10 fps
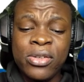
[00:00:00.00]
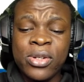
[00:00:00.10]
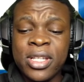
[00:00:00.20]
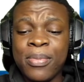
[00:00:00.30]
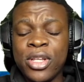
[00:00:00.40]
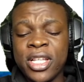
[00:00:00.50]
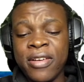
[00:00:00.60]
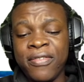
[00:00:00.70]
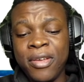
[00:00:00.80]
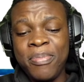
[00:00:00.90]
because I'm using the
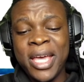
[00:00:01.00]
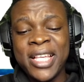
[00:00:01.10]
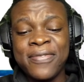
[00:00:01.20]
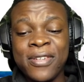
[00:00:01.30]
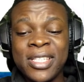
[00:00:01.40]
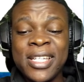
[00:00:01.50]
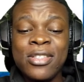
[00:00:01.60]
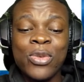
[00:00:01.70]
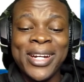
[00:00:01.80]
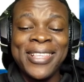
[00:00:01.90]
V P Ns. fourteen
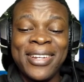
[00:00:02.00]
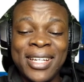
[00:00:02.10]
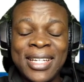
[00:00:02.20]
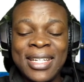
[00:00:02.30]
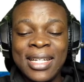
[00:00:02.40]
twenty-three.